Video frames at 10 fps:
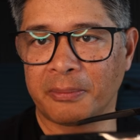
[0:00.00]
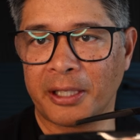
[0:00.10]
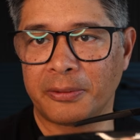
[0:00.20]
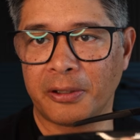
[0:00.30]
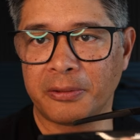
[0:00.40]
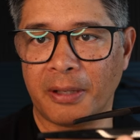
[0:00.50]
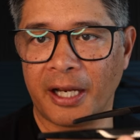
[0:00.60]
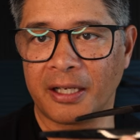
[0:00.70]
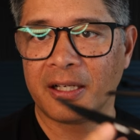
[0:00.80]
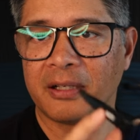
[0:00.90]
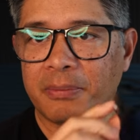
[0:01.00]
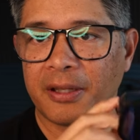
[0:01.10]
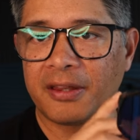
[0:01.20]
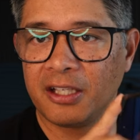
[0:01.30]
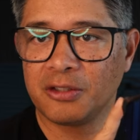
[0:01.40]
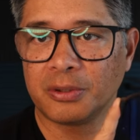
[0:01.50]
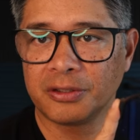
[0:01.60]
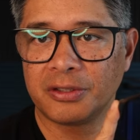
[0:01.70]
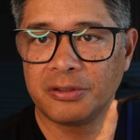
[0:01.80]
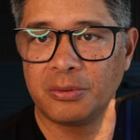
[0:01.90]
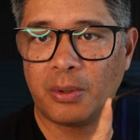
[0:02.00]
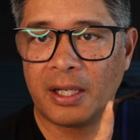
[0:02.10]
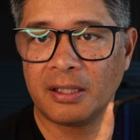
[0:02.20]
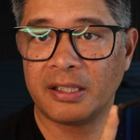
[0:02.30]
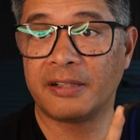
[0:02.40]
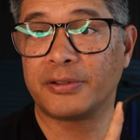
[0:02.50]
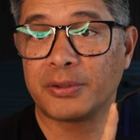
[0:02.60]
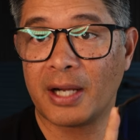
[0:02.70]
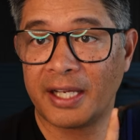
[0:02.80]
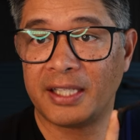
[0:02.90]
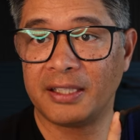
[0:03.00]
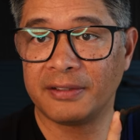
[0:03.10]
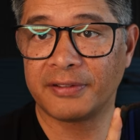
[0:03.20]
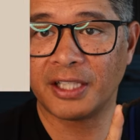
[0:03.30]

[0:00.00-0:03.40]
my road bike. But these will do well in a variety of